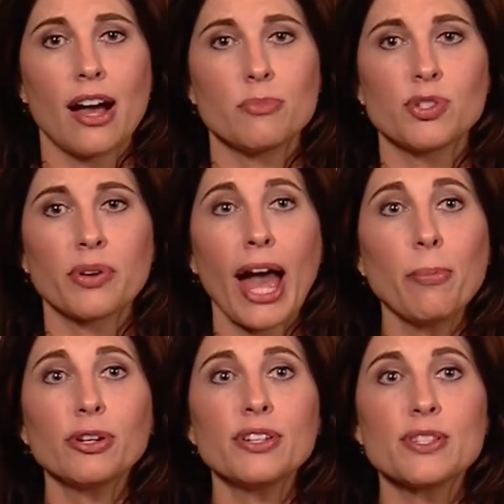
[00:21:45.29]
So
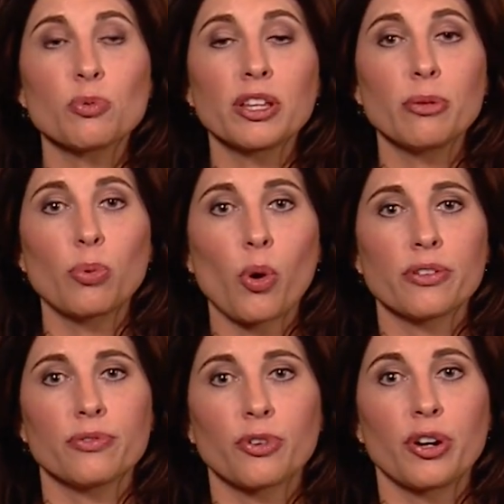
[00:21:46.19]
capital is really
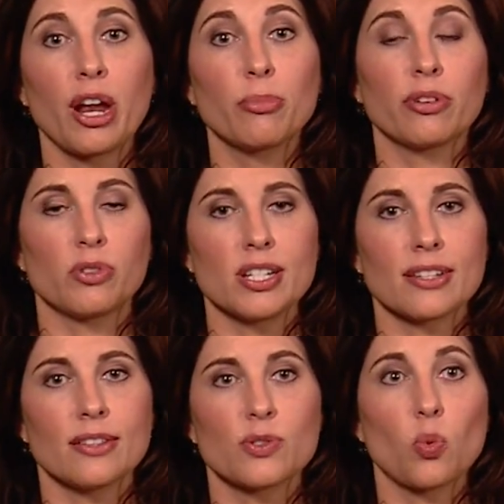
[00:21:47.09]
important for a number of
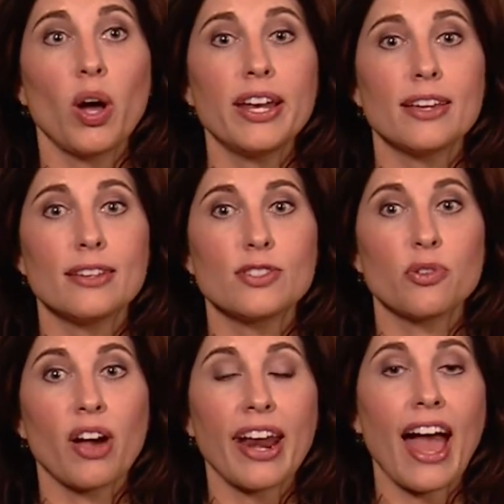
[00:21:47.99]
reasons. One is
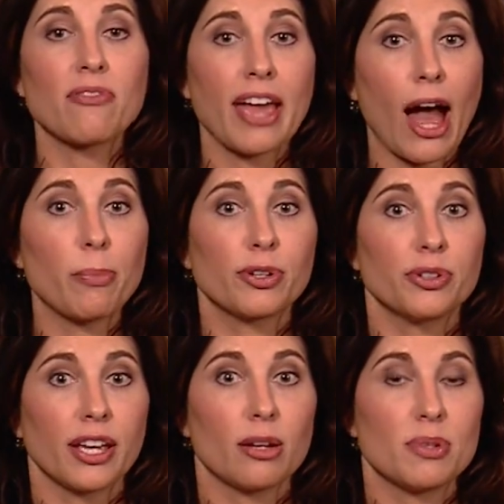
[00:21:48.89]
you've got to have capital
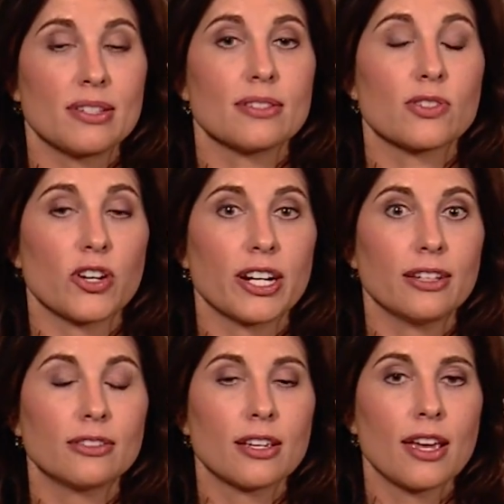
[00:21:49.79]
to get a business started.